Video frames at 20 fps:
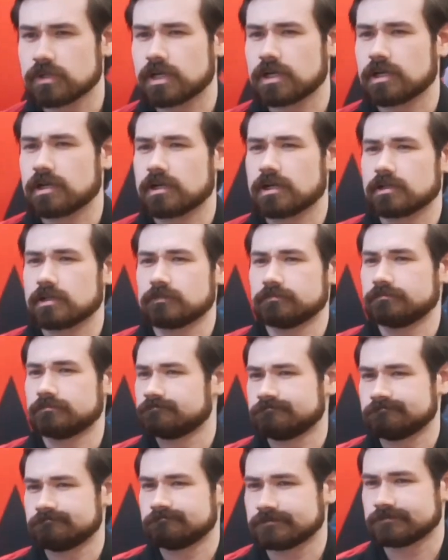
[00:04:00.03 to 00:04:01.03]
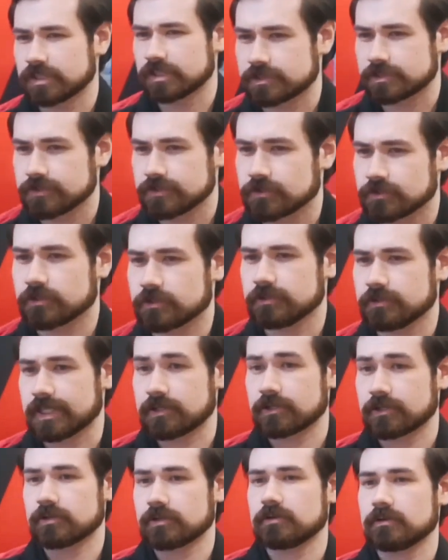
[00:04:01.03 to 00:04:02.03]
a tutorial
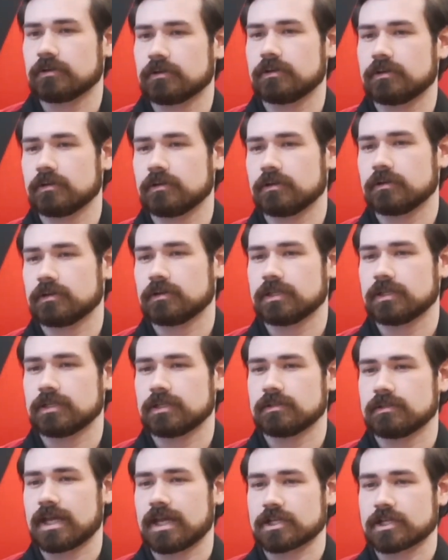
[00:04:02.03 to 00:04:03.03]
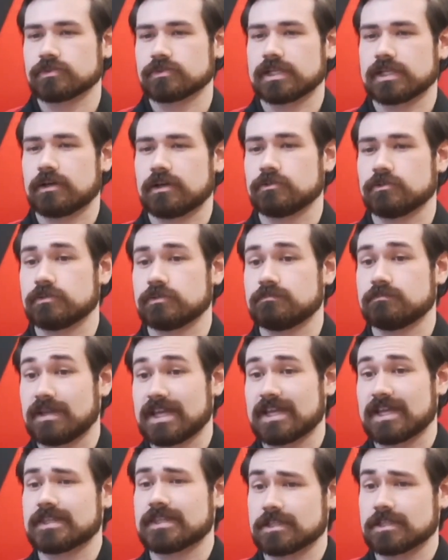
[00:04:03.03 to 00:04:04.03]
later in actually how you would
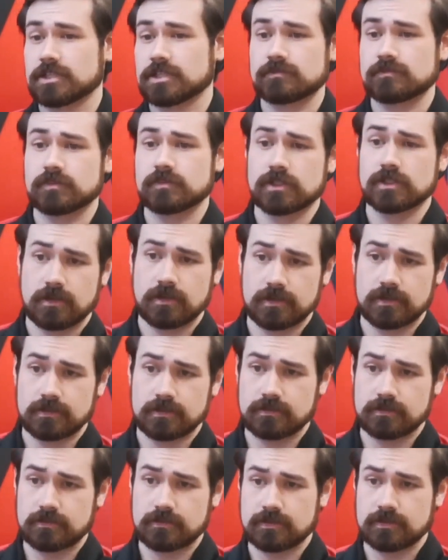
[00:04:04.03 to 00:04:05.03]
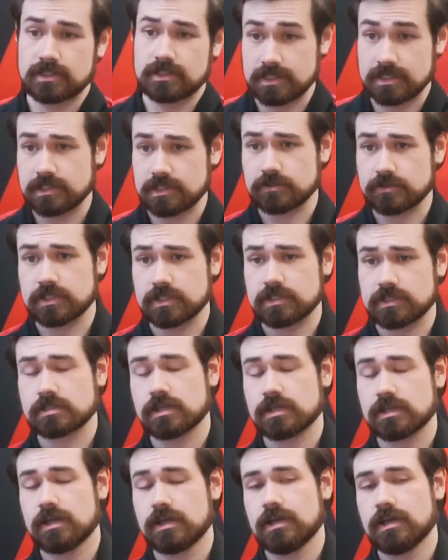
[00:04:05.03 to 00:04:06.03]
make that adjustment on the E series.
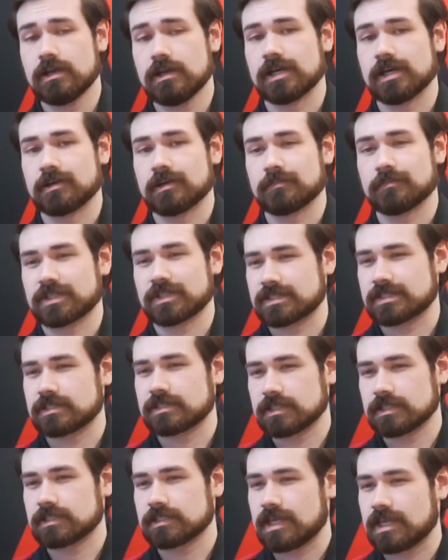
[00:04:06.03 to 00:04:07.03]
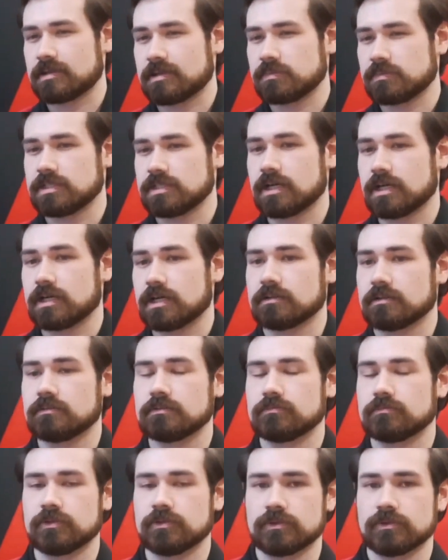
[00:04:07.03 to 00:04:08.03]
Because it can be done.
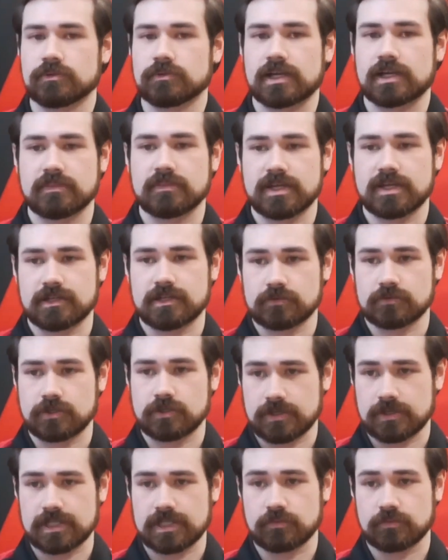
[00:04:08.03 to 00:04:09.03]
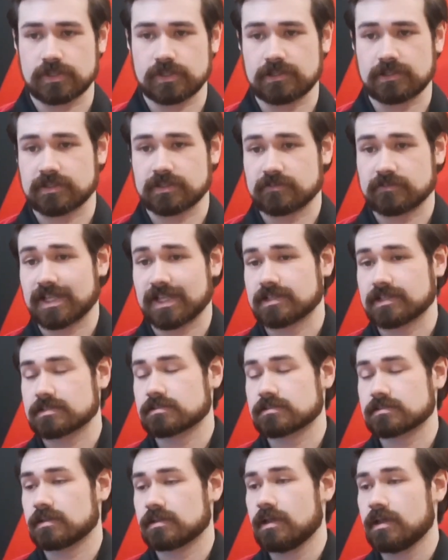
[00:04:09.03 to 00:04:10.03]
We would recommend going in and releveling the
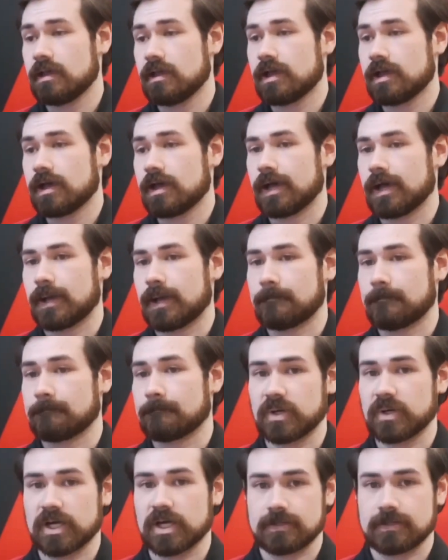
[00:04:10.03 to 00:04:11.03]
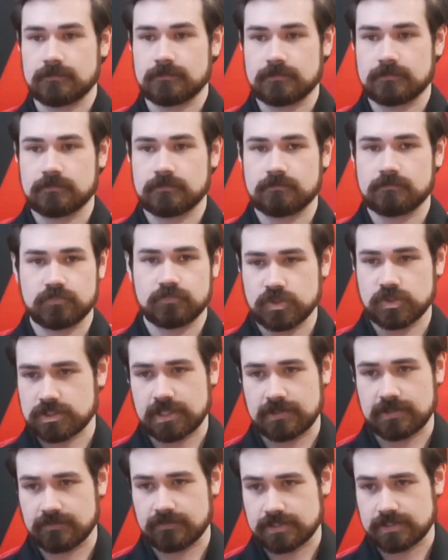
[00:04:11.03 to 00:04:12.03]
flatness. But just
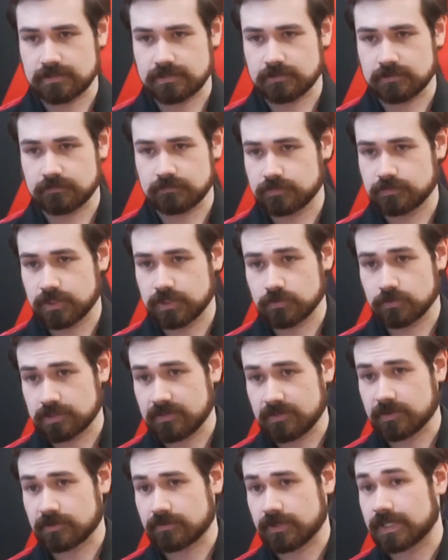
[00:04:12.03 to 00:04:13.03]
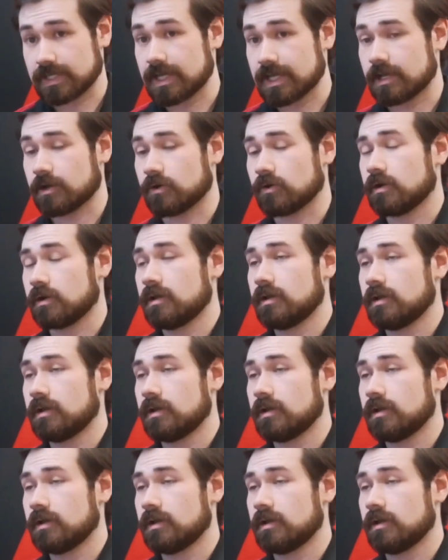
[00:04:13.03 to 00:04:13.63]
kind of as a general topic right now,